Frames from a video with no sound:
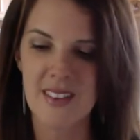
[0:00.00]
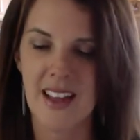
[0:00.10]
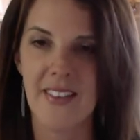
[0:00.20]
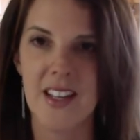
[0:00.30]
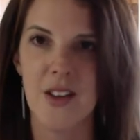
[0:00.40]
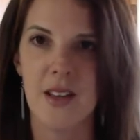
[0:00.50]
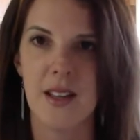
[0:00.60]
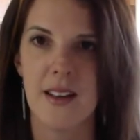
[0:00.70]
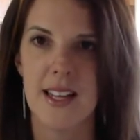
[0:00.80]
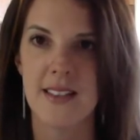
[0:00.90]
And then you
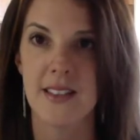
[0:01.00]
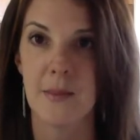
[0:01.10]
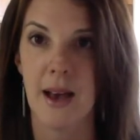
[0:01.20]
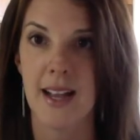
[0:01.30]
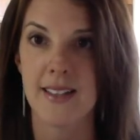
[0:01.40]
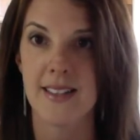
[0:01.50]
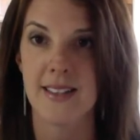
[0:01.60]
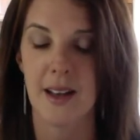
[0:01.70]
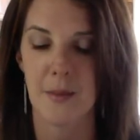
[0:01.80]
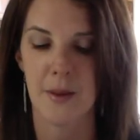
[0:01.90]
can easily package
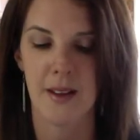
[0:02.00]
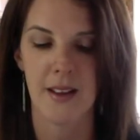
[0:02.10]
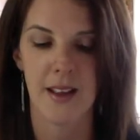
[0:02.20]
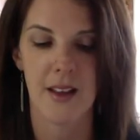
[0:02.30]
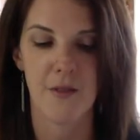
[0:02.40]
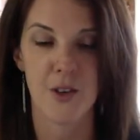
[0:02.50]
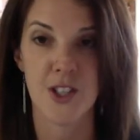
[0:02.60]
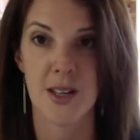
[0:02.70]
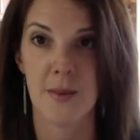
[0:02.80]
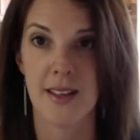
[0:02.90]
these up for
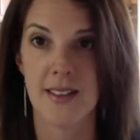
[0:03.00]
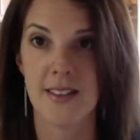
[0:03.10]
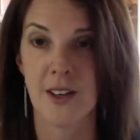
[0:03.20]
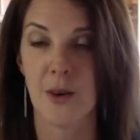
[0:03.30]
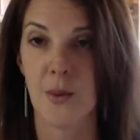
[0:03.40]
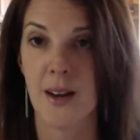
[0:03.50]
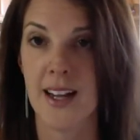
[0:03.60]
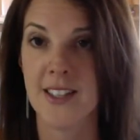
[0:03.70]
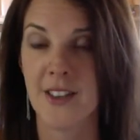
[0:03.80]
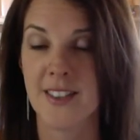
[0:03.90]
shipment. So what
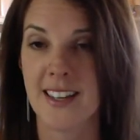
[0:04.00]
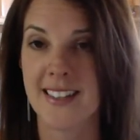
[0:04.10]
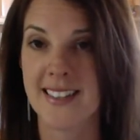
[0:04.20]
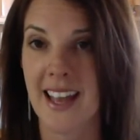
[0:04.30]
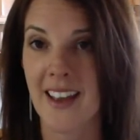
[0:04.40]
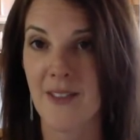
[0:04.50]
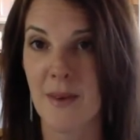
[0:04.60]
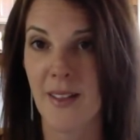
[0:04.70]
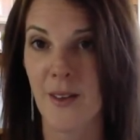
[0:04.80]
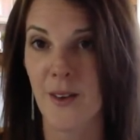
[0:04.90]
I do is I save
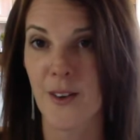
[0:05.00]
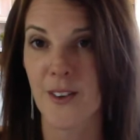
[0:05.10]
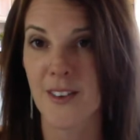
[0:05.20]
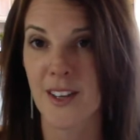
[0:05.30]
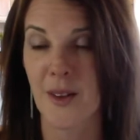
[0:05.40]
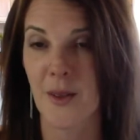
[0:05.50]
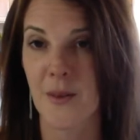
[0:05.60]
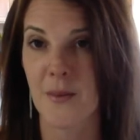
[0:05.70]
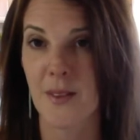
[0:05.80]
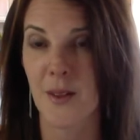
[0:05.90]
my little,
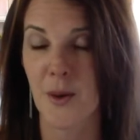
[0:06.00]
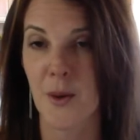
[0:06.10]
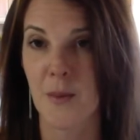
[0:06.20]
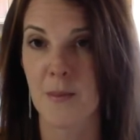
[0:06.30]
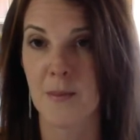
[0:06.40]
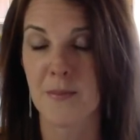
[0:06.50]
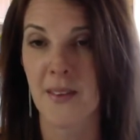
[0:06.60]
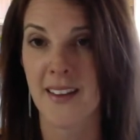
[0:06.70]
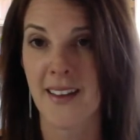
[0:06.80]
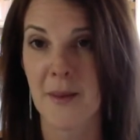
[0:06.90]
the little
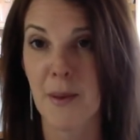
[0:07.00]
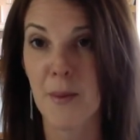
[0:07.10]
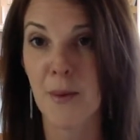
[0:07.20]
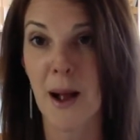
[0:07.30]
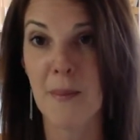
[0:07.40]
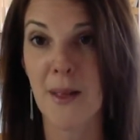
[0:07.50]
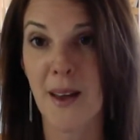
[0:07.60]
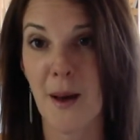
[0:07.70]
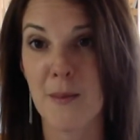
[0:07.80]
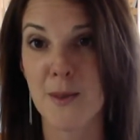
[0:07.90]
bubble wrap that
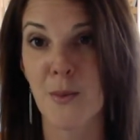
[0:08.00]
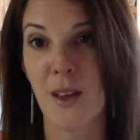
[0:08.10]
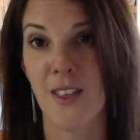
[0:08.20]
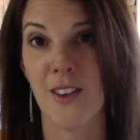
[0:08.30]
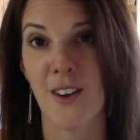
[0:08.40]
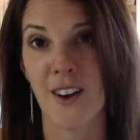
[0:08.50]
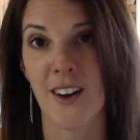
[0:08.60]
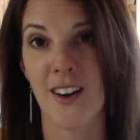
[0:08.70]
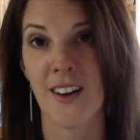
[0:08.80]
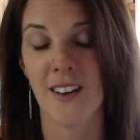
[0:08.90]
comes with
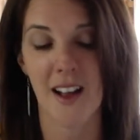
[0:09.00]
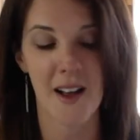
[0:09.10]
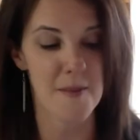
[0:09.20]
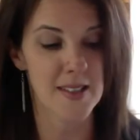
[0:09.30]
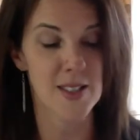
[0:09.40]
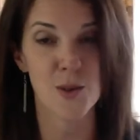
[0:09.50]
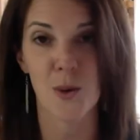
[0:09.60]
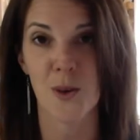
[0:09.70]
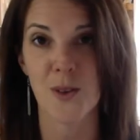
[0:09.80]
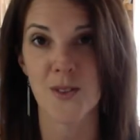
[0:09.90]
your essential
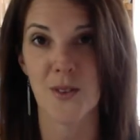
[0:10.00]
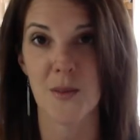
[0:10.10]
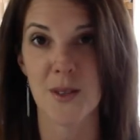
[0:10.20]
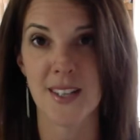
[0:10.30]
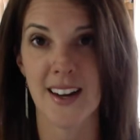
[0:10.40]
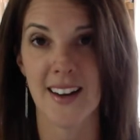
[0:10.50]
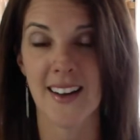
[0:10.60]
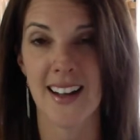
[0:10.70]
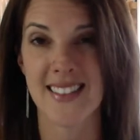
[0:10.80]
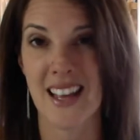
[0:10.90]
oils from
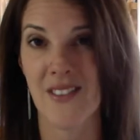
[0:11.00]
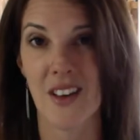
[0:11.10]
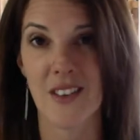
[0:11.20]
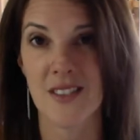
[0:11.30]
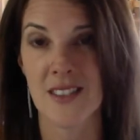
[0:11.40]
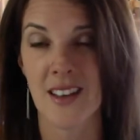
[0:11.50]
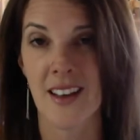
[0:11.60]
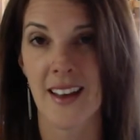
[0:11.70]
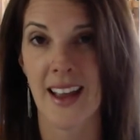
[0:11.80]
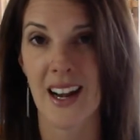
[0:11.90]
doTERRA. I save those,
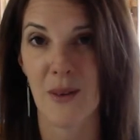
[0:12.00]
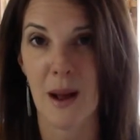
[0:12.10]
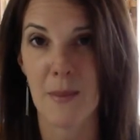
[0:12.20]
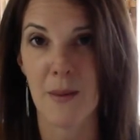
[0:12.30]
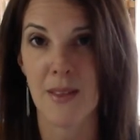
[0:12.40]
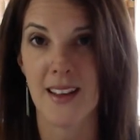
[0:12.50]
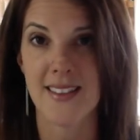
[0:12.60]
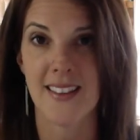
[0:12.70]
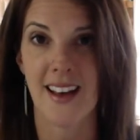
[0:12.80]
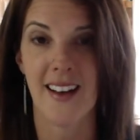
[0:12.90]
and I wrap up
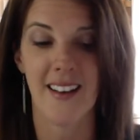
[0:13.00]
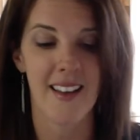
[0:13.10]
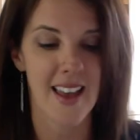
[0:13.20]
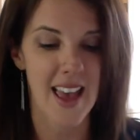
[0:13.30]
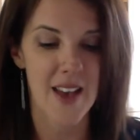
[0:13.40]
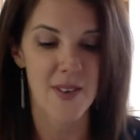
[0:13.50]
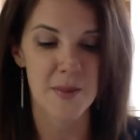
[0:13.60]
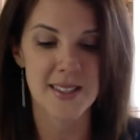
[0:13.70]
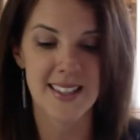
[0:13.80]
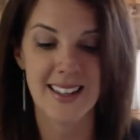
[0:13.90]
things in that. If
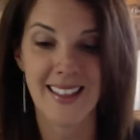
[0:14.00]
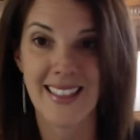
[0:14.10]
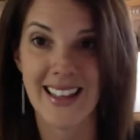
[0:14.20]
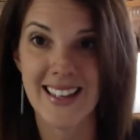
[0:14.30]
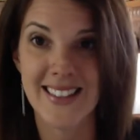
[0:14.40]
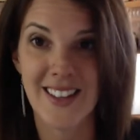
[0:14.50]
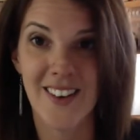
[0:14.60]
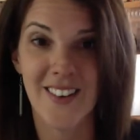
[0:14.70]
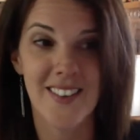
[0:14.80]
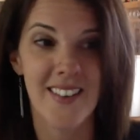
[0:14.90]
I'm sending these,
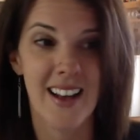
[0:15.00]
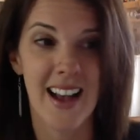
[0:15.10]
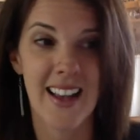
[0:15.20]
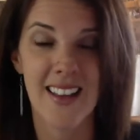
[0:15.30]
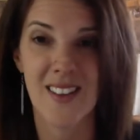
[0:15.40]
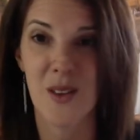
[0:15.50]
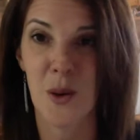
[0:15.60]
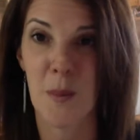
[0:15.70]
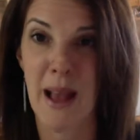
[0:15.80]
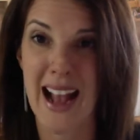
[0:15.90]
though, I get
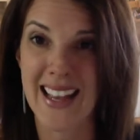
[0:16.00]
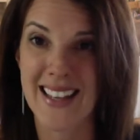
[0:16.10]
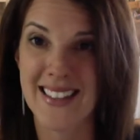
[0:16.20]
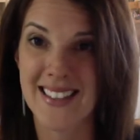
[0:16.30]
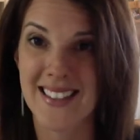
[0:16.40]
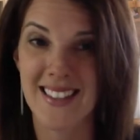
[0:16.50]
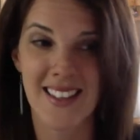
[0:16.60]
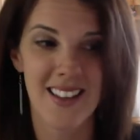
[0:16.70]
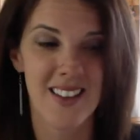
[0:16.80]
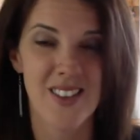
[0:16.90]
little baggies.
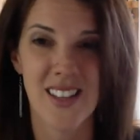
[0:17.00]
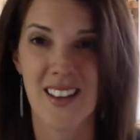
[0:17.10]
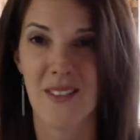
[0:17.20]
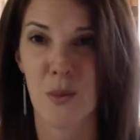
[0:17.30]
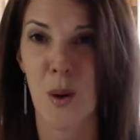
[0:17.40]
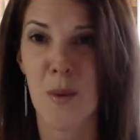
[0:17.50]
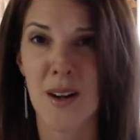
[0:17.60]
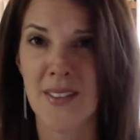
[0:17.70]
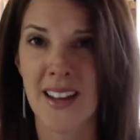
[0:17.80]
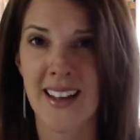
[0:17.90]
There's Walmart
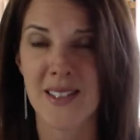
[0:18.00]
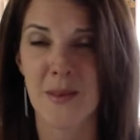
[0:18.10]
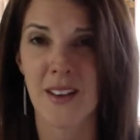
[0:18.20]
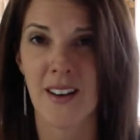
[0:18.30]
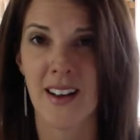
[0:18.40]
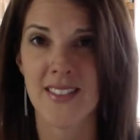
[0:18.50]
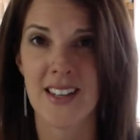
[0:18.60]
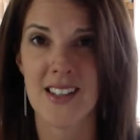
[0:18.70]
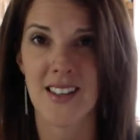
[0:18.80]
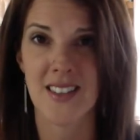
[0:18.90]
even has them in the craft
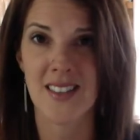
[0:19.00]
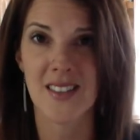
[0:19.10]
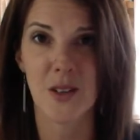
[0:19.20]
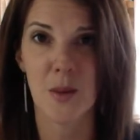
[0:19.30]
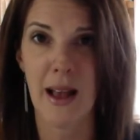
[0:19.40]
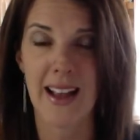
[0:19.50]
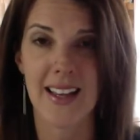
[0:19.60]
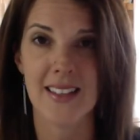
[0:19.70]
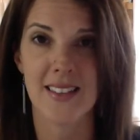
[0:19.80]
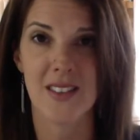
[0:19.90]
section, just little
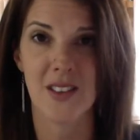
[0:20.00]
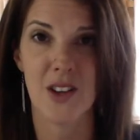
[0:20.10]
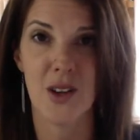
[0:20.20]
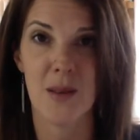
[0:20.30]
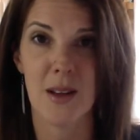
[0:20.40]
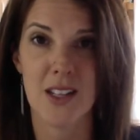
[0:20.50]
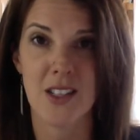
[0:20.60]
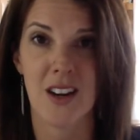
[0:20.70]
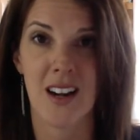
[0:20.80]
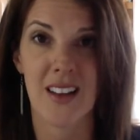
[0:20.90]
baggies, so that you can make
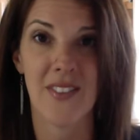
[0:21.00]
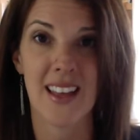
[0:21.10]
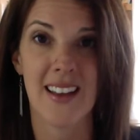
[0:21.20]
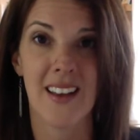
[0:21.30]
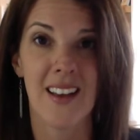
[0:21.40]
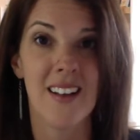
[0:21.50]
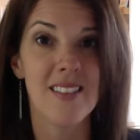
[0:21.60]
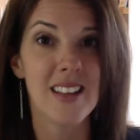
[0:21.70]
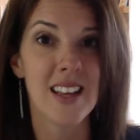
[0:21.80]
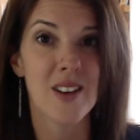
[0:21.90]
sure if they
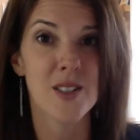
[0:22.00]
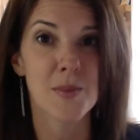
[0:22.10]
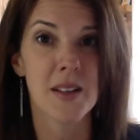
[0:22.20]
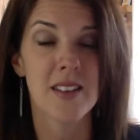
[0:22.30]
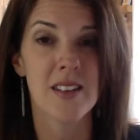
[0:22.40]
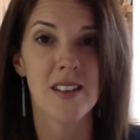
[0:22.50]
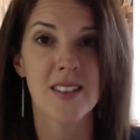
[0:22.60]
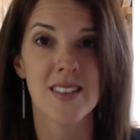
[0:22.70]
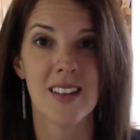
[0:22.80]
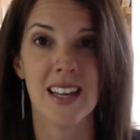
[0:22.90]
leak or spill at all,
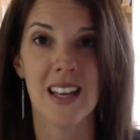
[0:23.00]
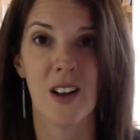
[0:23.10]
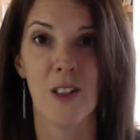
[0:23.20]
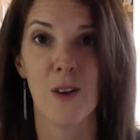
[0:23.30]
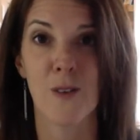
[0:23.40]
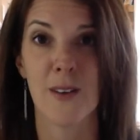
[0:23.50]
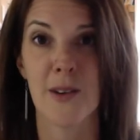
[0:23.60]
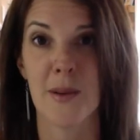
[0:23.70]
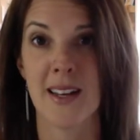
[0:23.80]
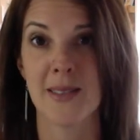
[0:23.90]
it's not going to get all over
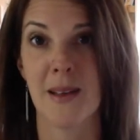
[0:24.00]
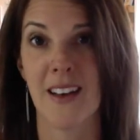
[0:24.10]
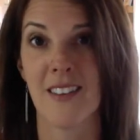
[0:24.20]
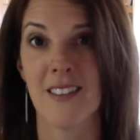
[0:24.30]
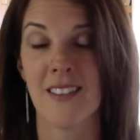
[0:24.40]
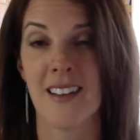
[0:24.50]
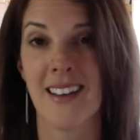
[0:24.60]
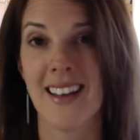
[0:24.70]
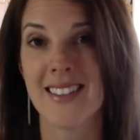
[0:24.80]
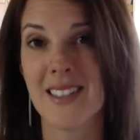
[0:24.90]
everybody's mail.
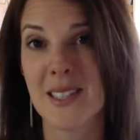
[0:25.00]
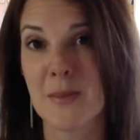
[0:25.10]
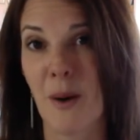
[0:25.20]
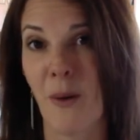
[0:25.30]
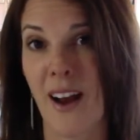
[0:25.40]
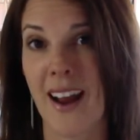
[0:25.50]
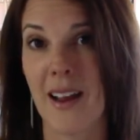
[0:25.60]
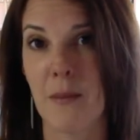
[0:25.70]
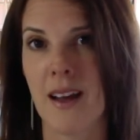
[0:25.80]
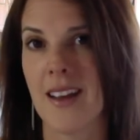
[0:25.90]
It's going to smell
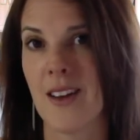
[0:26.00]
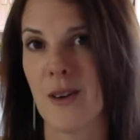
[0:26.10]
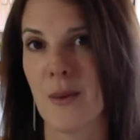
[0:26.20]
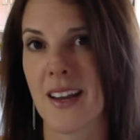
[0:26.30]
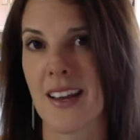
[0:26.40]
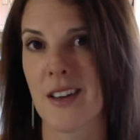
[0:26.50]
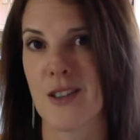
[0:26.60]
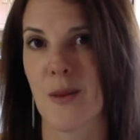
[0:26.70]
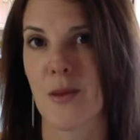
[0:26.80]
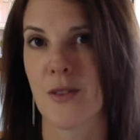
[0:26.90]
great, but you don't want to get in
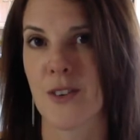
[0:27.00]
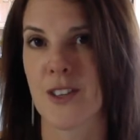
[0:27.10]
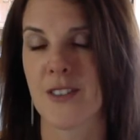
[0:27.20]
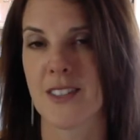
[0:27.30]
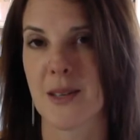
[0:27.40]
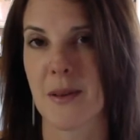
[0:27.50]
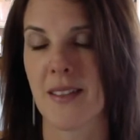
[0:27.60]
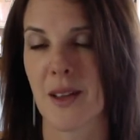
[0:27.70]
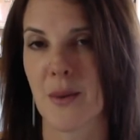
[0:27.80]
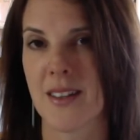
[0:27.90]
trouble for shipping
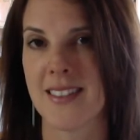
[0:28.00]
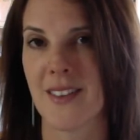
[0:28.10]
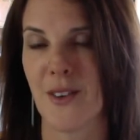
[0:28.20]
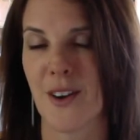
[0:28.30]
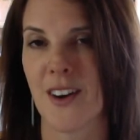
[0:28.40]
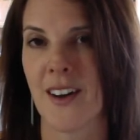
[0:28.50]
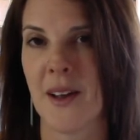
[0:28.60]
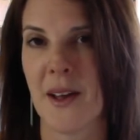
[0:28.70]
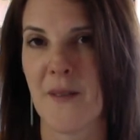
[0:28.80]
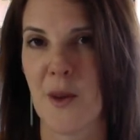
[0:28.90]
liquids if they're
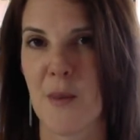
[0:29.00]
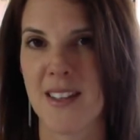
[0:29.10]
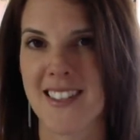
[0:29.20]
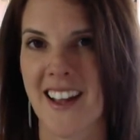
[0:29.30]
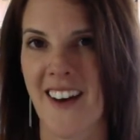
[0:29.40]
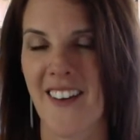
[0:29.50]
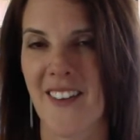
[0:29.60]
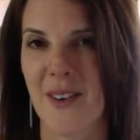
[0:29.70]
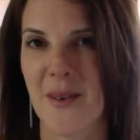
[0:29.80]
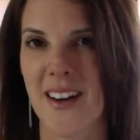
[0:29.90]
busting out
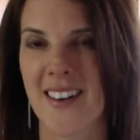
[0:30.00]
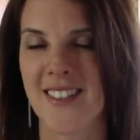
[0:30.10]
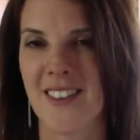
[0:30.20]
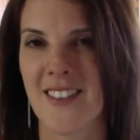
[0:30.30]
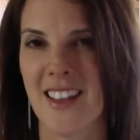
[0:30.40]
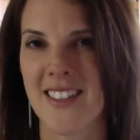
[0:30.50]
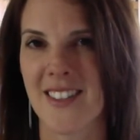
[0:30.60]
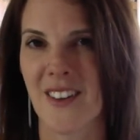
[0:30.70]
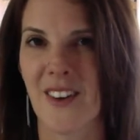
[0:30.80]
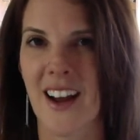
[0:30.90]
everywhere. So that's
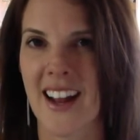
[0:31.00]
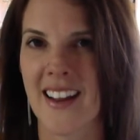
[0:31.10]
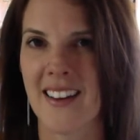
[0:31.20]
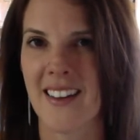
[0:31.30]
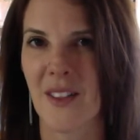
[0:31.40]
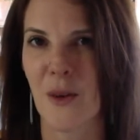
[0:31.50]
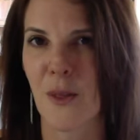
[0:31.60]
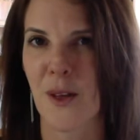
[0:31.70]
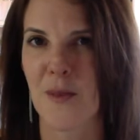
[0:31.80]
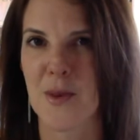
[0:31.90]
another added little
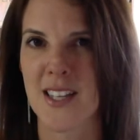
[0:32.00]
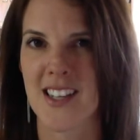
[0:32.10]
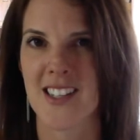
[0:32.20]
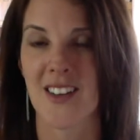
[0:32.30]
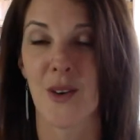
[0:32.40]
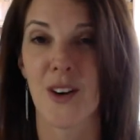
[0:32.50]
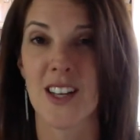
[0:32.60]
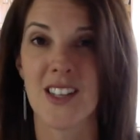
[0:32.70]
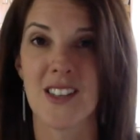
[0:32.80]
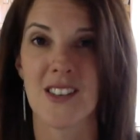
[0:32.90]
thing of protection, or you
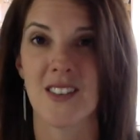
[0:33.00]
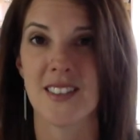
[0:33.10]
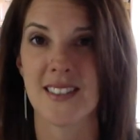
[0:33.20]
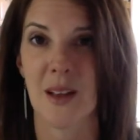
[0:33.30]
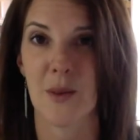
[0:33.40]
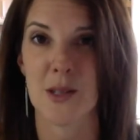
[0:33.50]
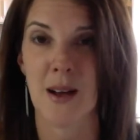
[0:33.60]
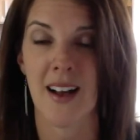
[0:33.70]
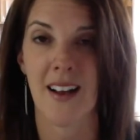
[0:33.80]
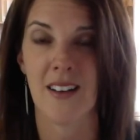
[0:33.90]
could just use a sandwich
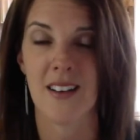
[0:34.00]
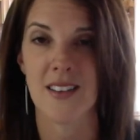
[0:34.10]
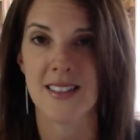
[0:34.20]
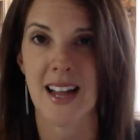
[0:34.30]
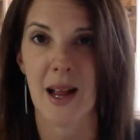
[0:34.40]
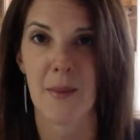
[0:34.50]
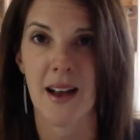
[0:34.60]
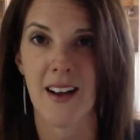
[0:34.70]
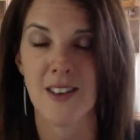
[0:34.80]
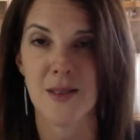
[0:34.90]
bag or a snack
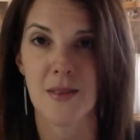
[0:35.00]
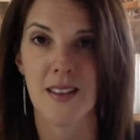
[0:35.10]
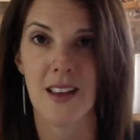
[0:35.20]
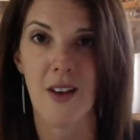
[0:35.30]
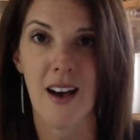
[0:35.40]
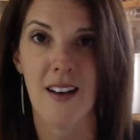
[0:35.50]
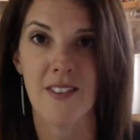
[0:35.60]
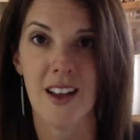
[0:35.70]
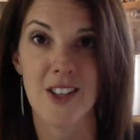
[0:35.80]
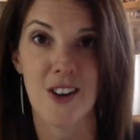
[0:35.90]
bag or something that you have
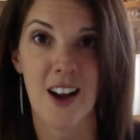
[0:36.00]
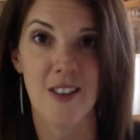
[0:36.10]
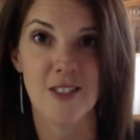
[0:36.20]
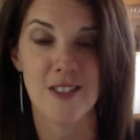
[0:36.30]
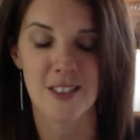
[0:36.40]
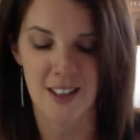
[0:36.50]
at your house.